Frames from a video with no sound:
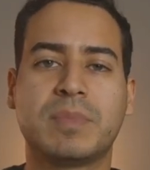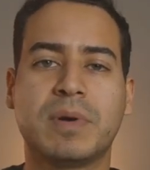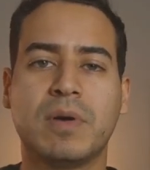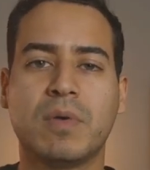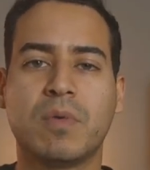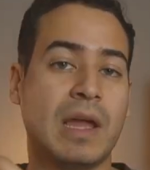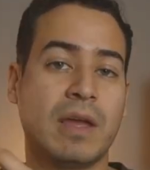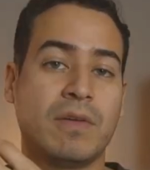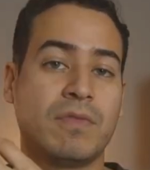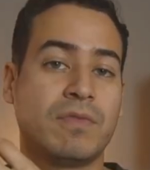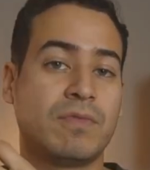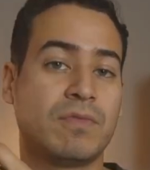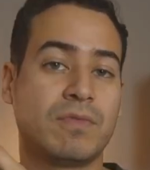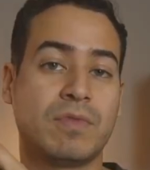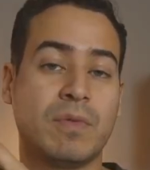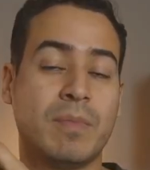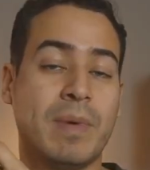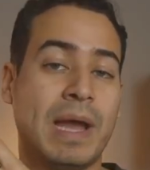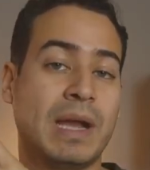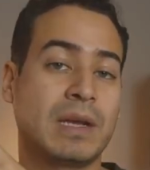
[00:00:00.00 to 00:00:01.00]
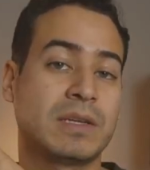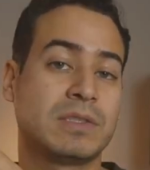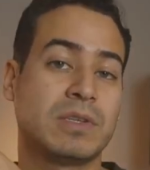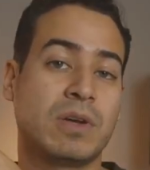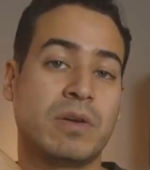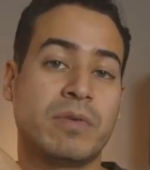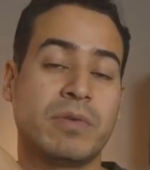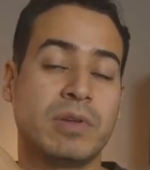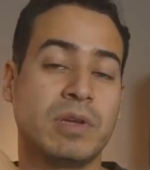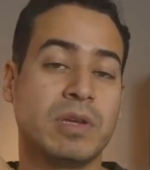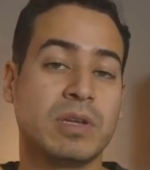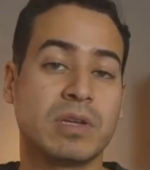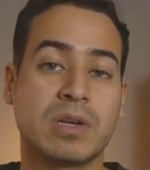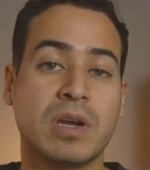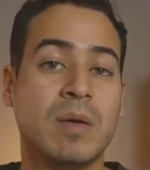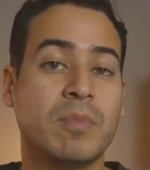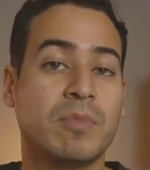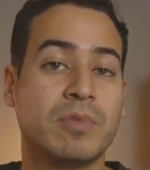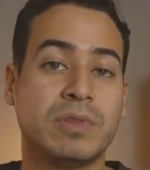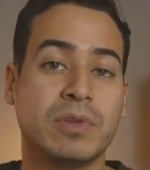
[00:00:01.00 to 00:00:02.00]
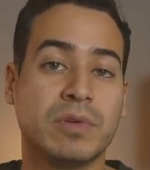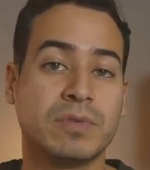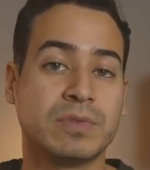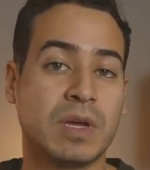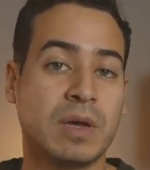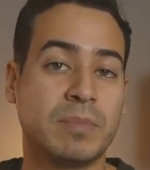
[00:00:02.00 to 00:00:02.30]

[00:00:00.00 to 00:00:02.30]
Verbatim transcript: But if the Mac is already gonna come with those